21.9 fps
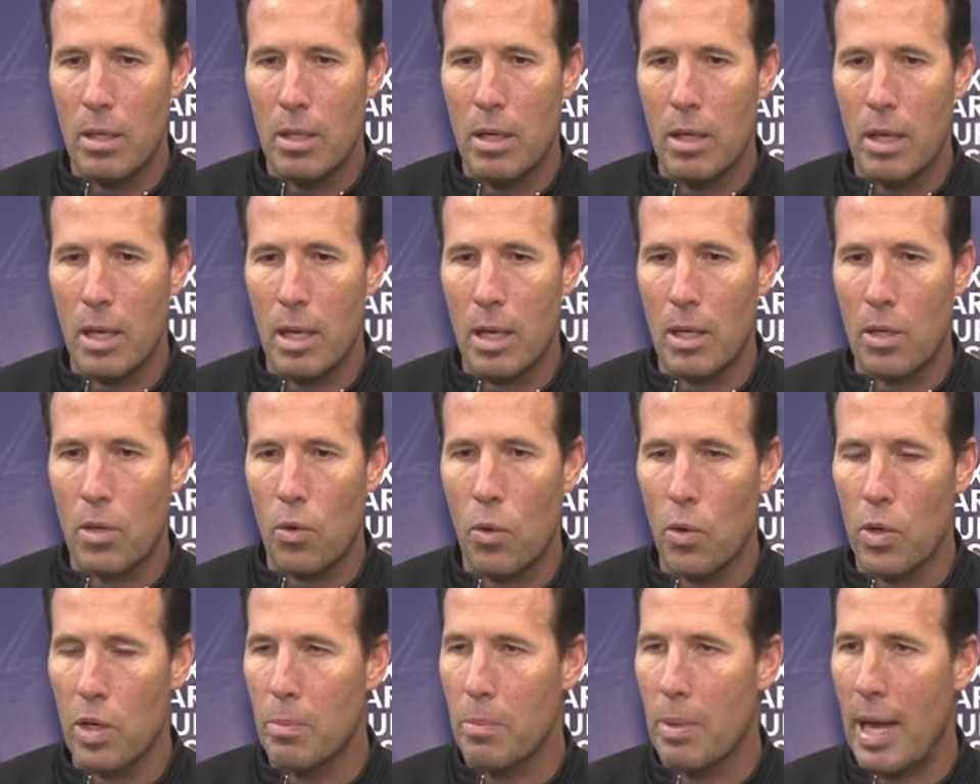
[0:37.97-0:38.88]
uh,
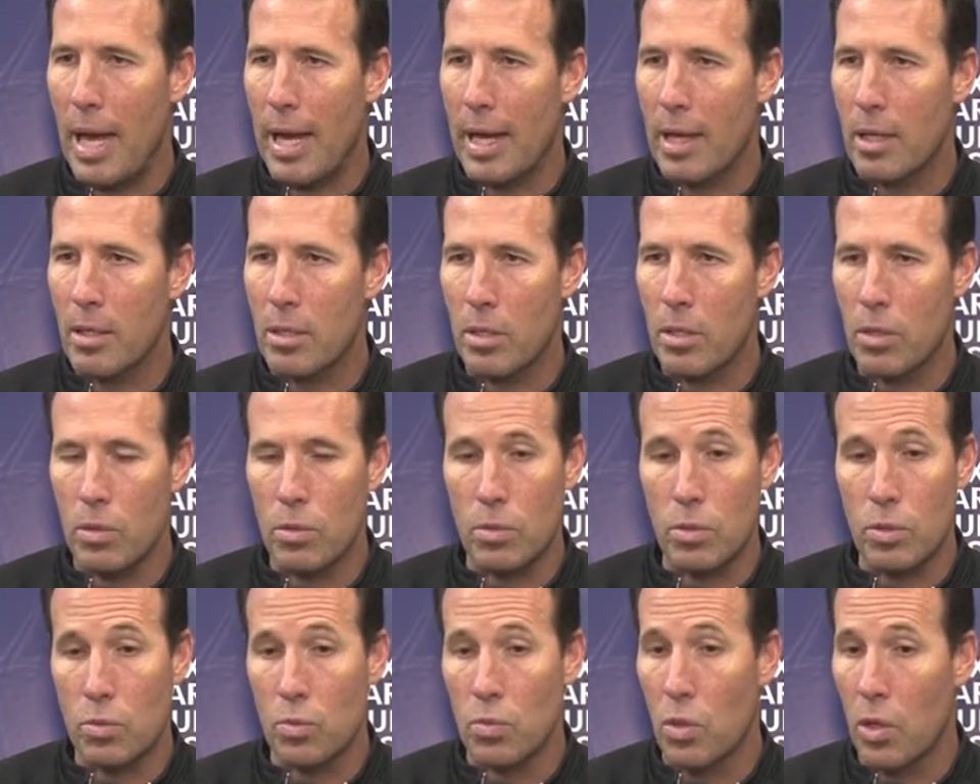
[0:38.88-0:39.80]
quarterback
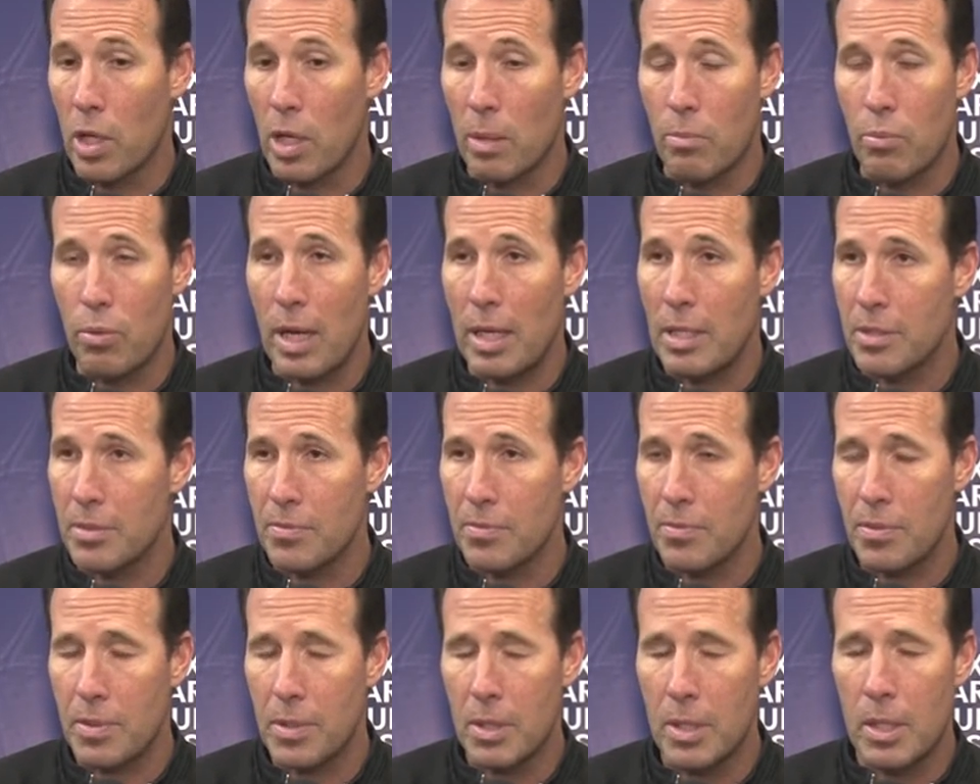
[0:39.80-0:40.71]
who's really
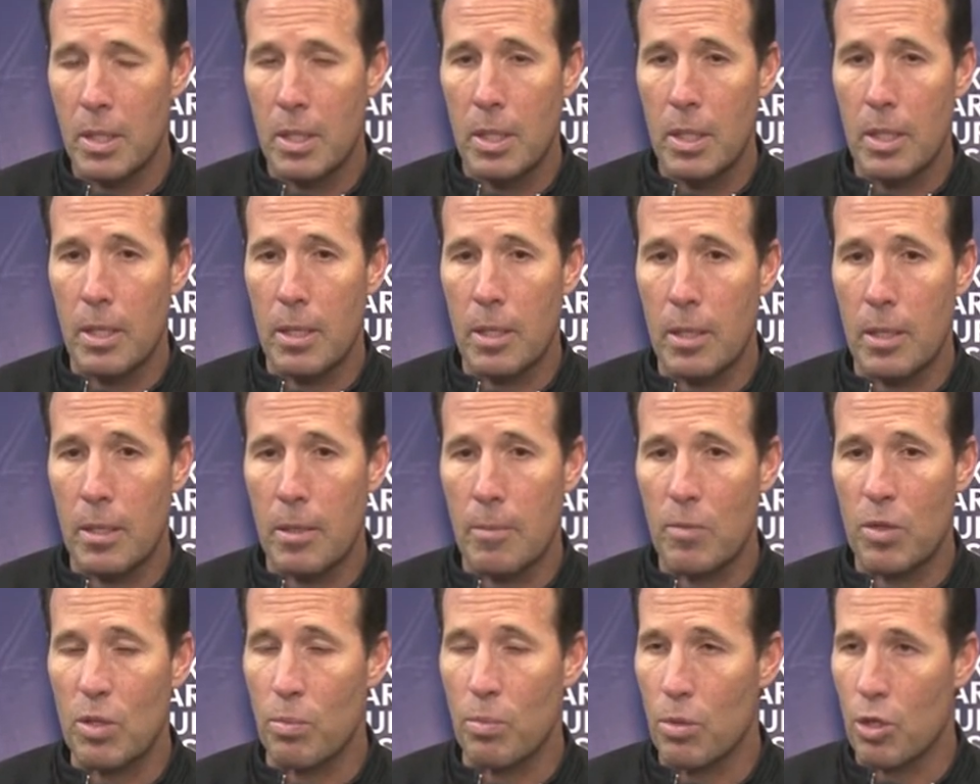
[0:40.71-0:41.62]
impressive, um,
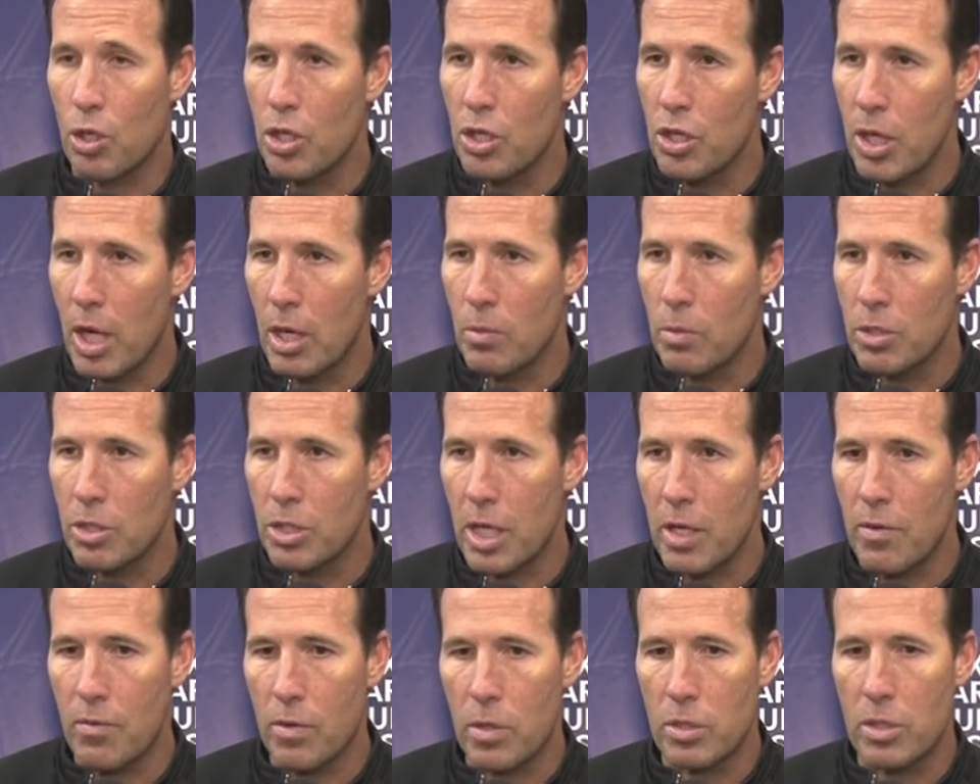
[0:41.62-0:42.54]
some good young
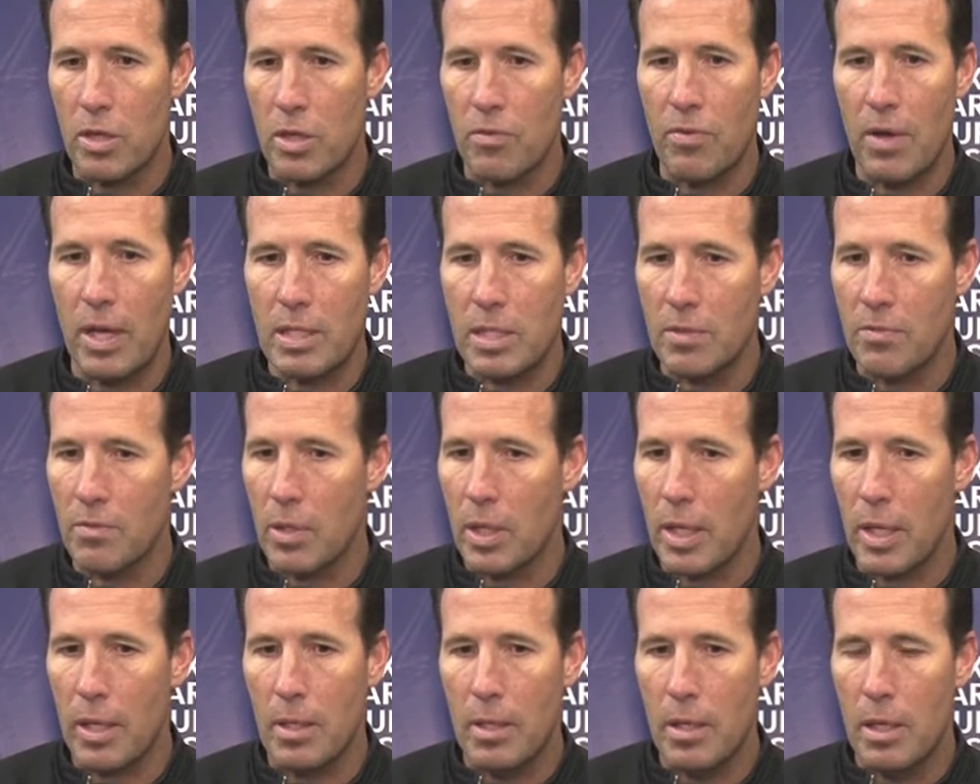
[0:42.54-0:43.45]
receivers
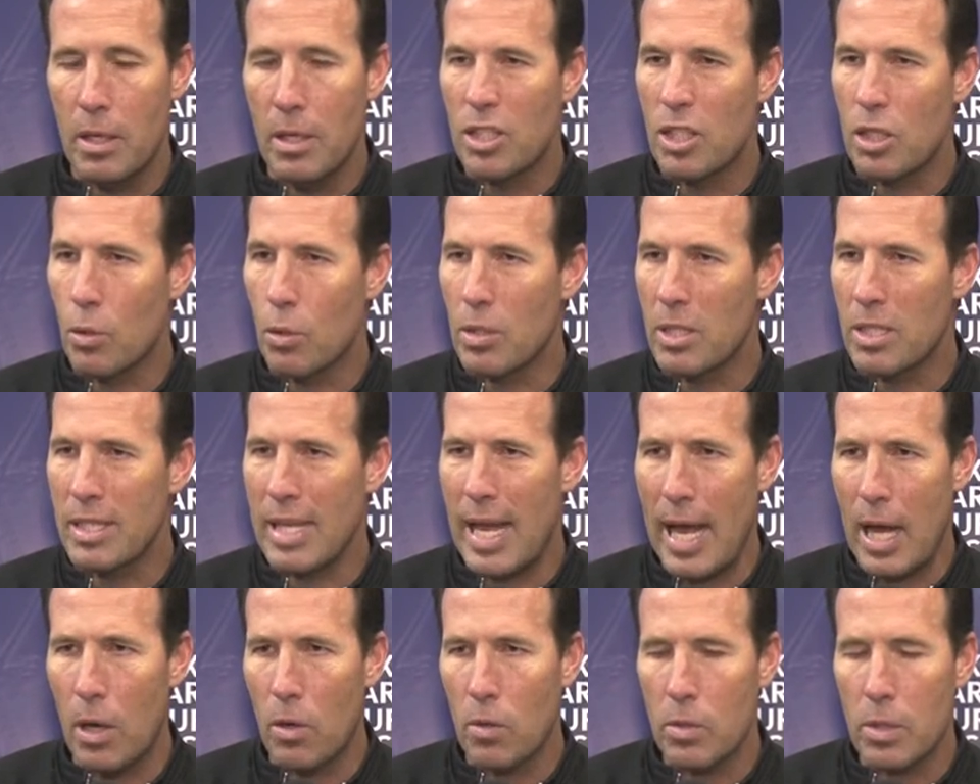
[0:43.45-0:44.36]
defensively, so
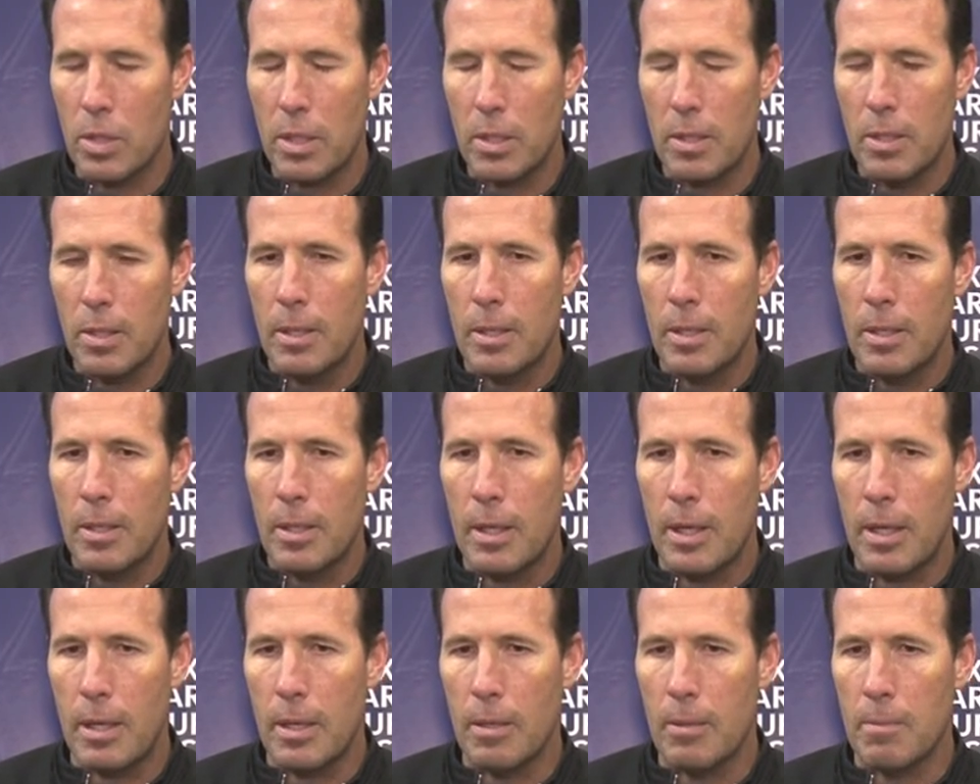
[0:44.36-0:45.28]
sound.
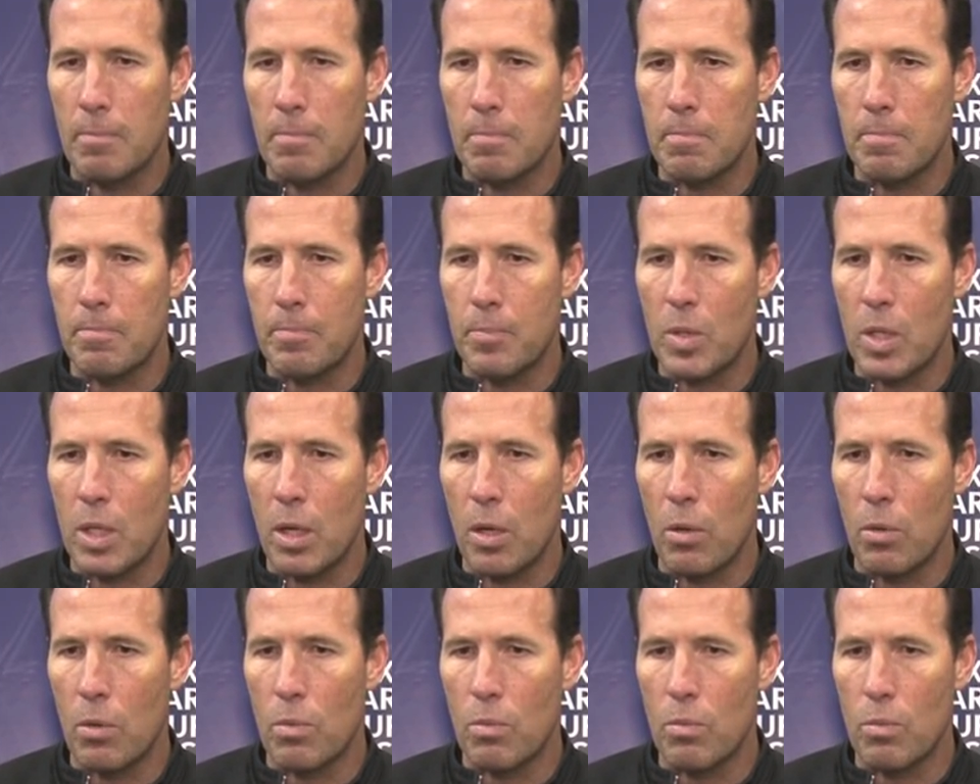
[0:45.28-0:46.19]
Um, you
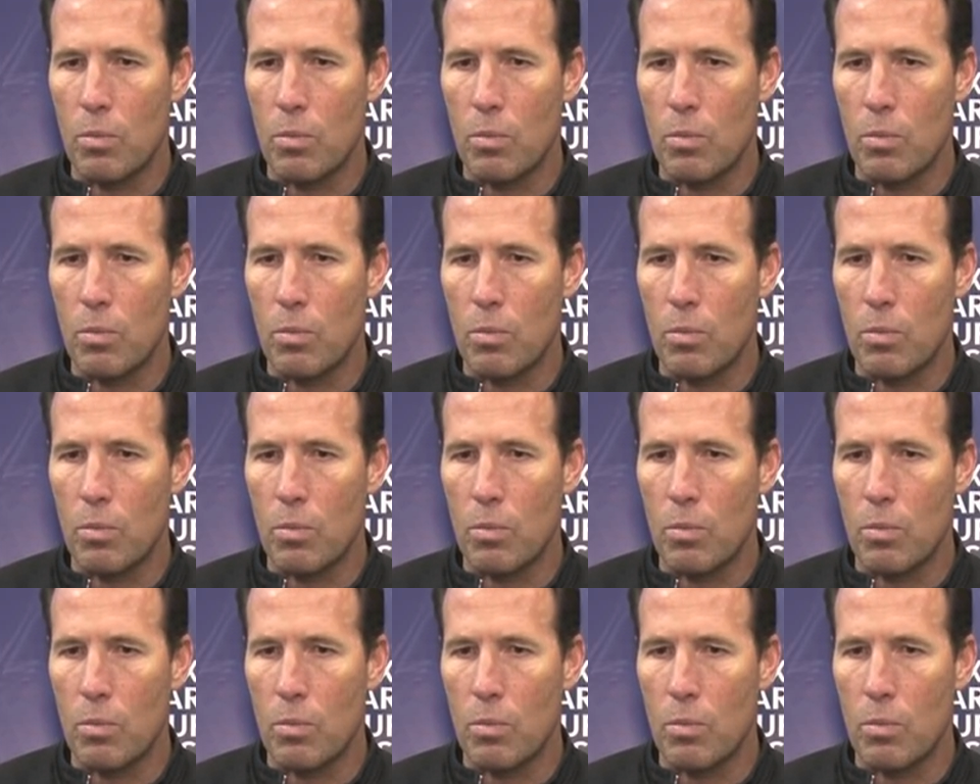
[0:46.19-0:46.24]
know,